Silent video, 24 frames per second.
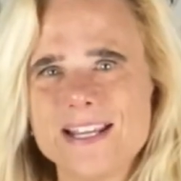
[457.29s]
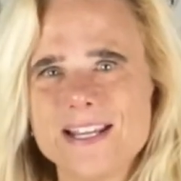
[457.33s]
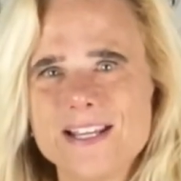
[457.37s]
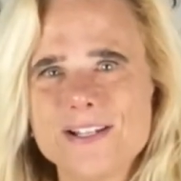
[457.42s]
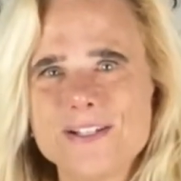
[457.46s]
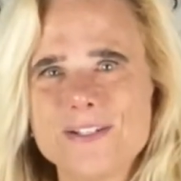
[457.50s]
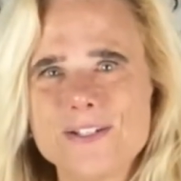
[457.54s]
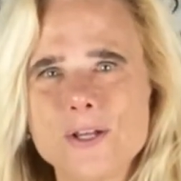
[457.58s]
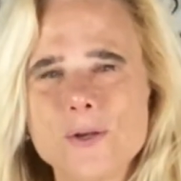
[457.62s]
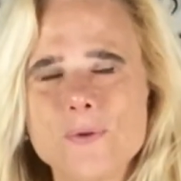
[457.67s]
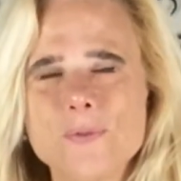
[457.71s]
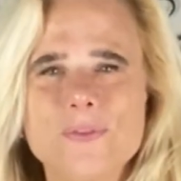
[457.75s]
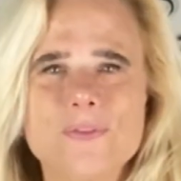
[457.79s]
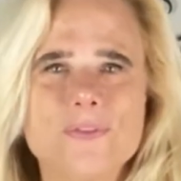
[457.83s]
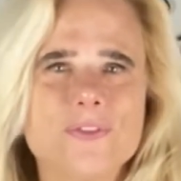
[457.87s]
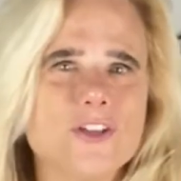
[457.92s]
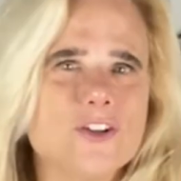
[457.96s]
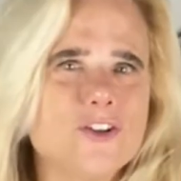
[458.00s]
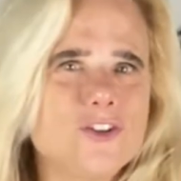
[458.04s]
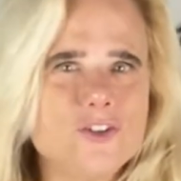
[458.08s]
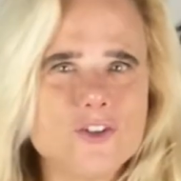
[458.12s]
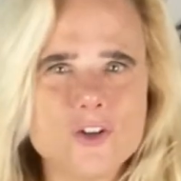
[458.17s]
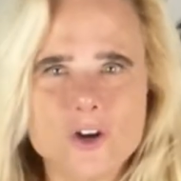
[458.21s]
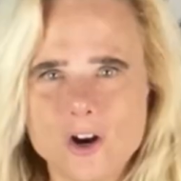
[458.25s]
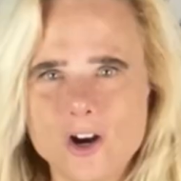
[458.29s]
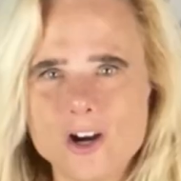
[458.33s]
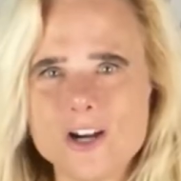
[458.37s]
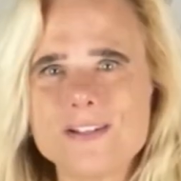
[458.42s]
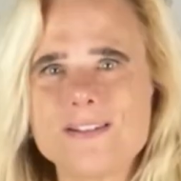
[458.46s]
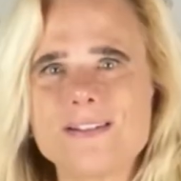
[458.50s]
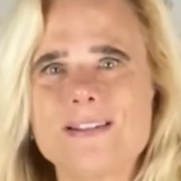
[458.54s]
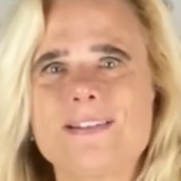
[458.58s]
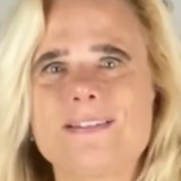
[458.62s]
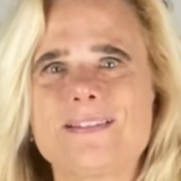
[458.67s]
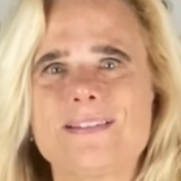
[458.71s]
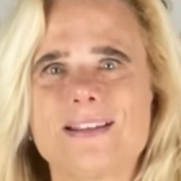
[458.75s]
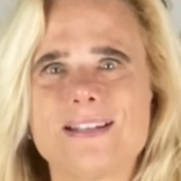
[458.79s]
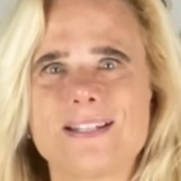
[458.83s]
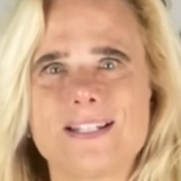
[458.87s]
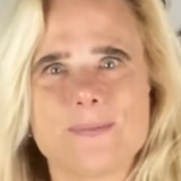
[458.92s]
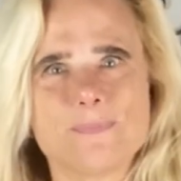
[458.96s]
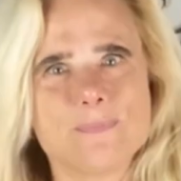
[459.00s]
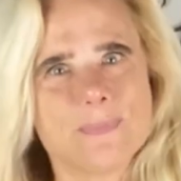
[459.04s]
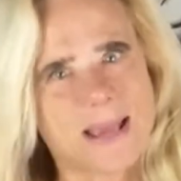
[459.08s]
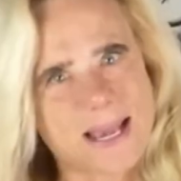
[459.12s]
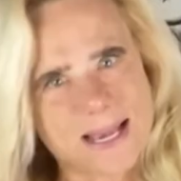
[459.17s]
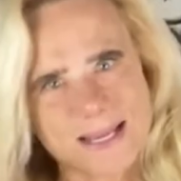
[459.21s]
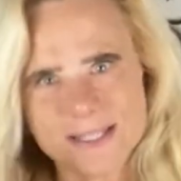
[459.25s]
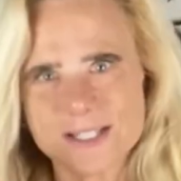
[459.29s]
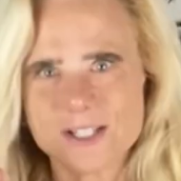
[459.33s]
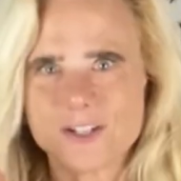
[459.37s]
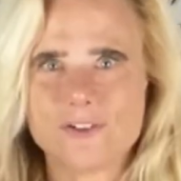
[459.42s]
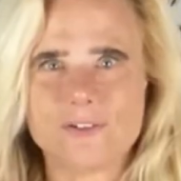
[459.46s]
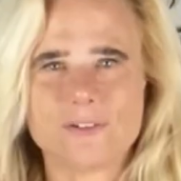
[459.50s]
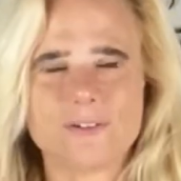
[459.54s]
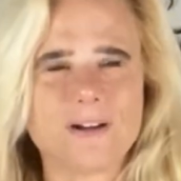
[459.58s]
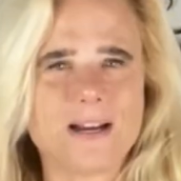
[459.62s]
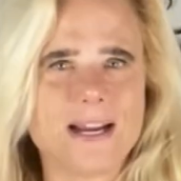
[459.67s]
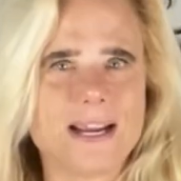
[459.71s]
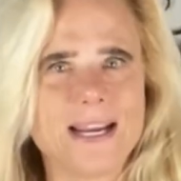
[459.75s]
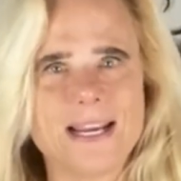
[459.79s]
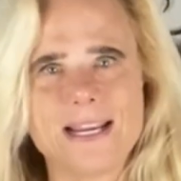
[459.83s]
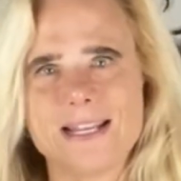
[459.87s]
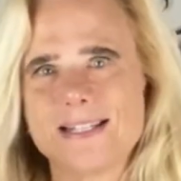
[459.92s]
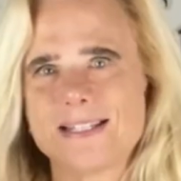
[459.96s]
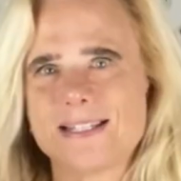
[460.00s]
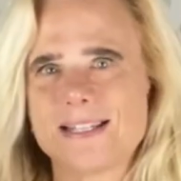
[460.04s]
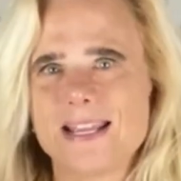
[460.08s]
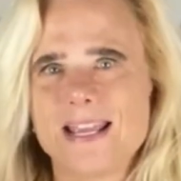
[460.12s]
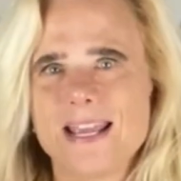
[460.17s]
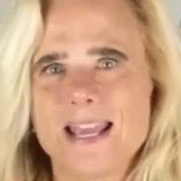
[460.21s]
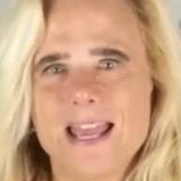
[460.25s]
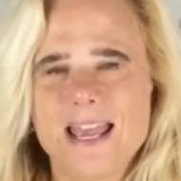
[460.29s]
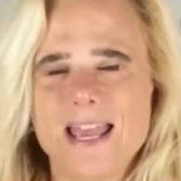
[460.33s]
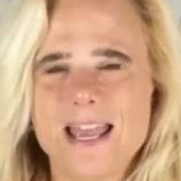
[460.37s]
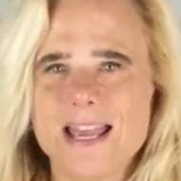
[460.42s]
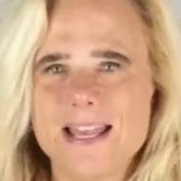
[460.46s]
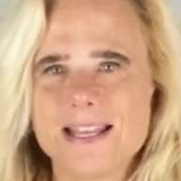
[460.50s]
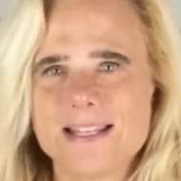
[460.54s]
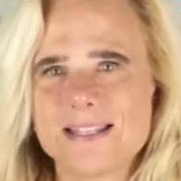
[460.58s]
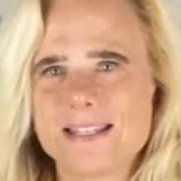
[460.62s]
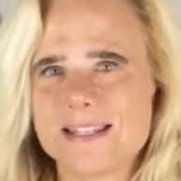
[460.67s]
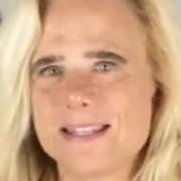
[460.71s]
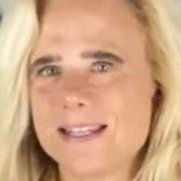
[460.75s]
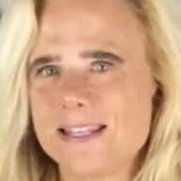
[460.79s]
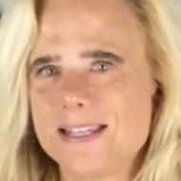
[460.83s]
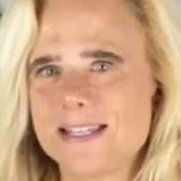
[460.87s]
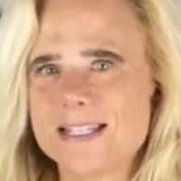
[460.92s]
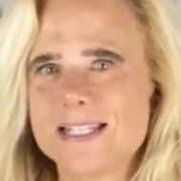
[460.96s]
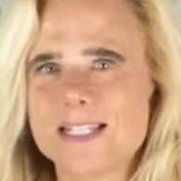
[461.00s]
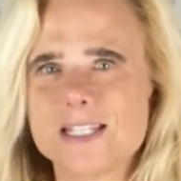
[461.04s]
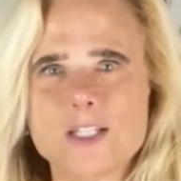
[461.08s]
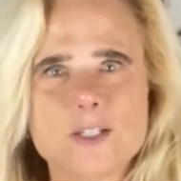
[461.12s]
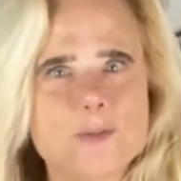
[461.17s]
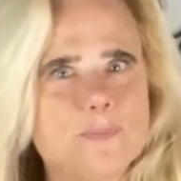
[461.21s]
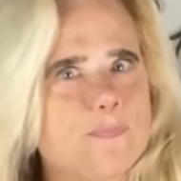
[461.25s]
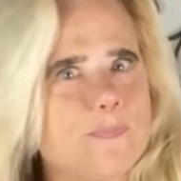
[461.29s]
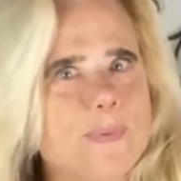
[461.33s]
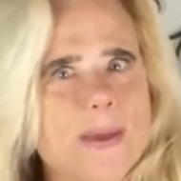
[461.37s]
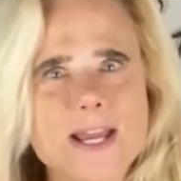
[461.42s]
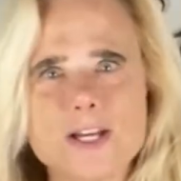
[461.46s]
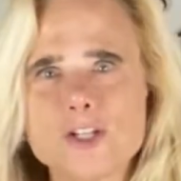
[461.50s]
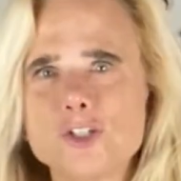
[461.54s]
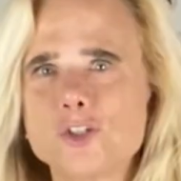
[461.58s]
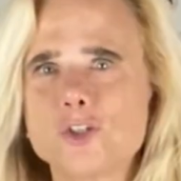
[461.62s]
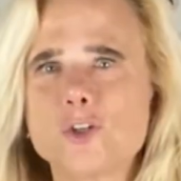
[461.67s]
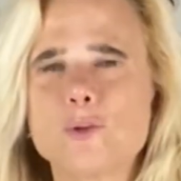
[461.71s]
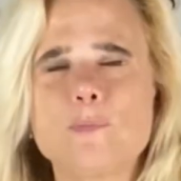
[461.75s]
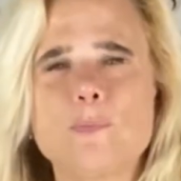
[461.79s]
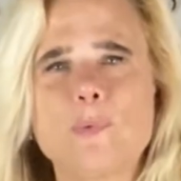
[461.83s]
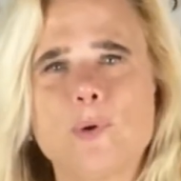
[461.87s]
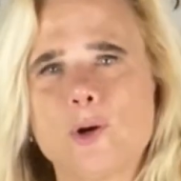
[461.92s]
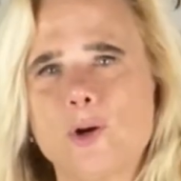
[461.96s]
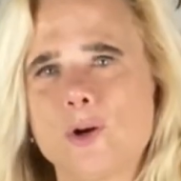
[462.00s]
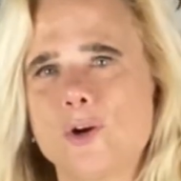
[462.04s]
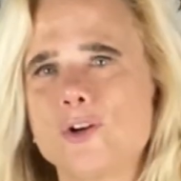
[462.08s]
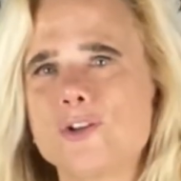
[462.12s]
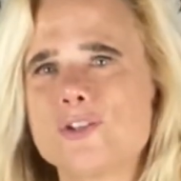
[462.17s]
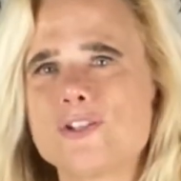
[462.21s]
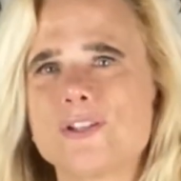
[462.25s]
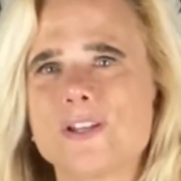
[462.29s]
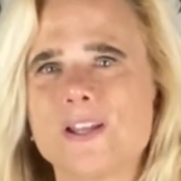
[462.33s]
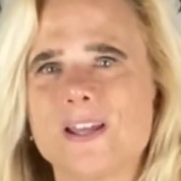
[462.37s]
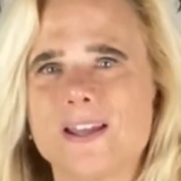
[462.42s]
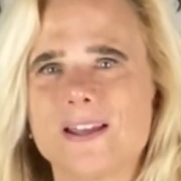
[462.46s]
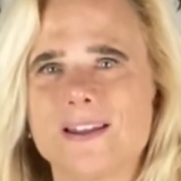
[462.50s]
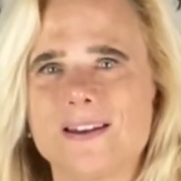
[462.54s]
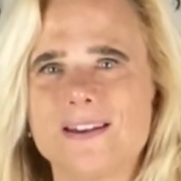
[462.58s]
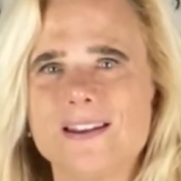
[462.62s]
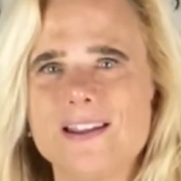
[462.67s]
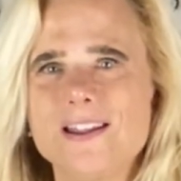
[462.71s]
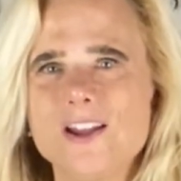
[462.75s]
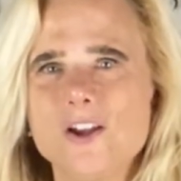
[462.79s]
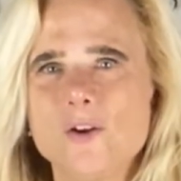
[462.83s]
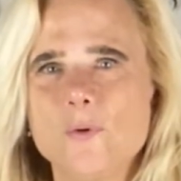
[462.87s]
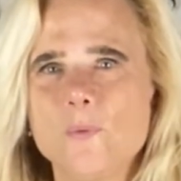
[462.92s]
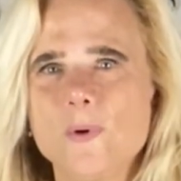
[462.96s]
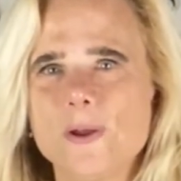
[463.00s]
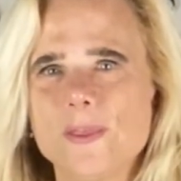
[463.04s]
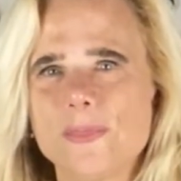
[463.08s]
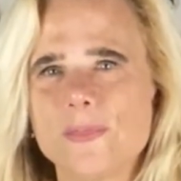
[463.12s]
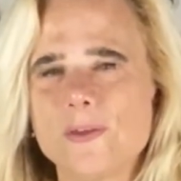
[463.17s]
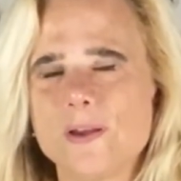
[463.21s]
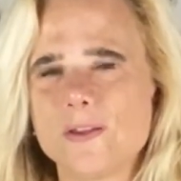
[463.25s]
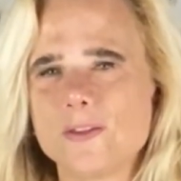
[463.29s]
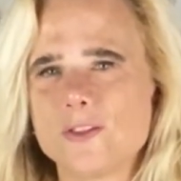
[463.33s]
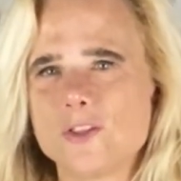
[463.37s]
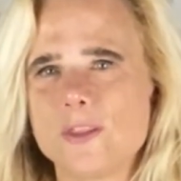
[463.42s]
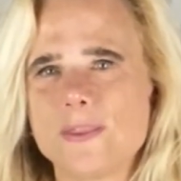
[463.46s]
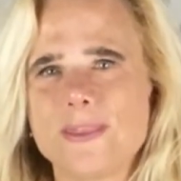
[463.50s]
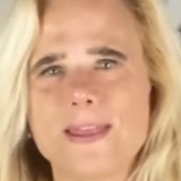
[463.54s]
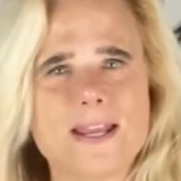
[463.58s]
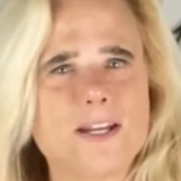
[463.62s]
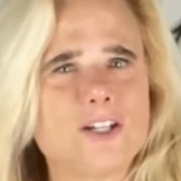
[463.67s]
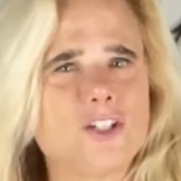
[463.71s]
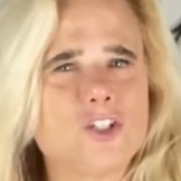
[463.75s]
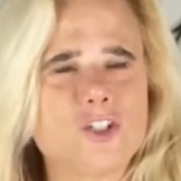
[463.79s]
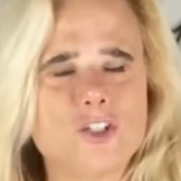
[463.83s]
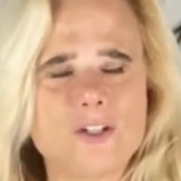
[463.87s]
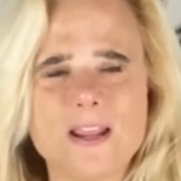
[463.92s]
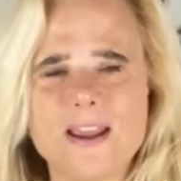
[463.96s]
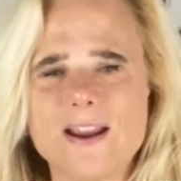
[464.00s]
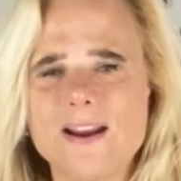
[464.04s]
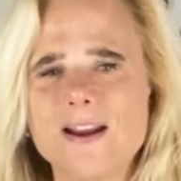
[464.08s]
So the narcissist masquerades as this special person with that